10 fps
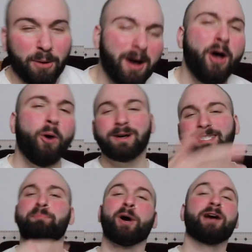What's
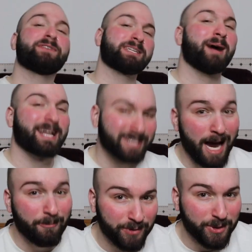the perfect amount of
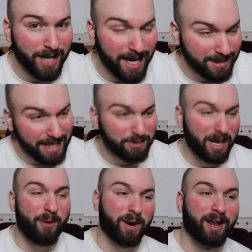time for you guys? That's what
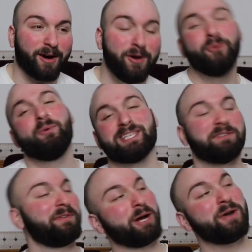I want to know. What, is the
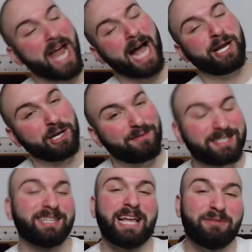video not good if it's
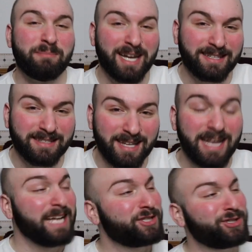11 minutes?
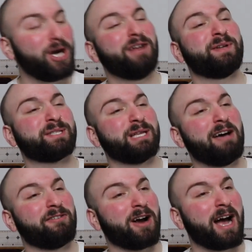It's good if it's
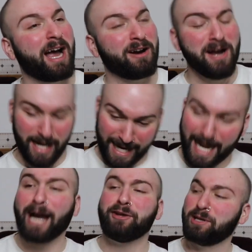11 or higher,
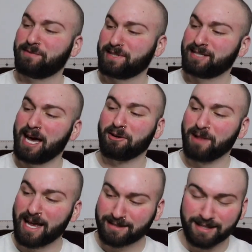not good if it's 10 or
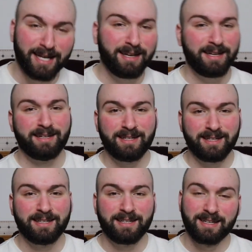less.
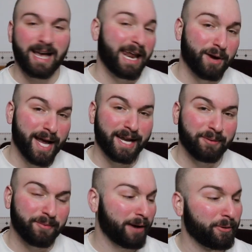I don't get
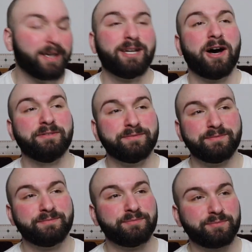it. I really don't.
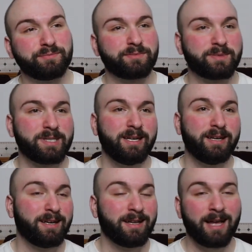
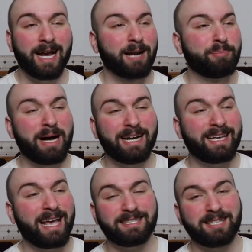I got a
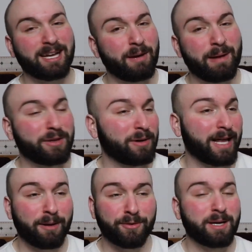podcast that come out that are
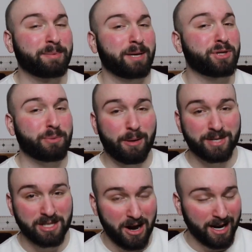like sometimes 3 hours long.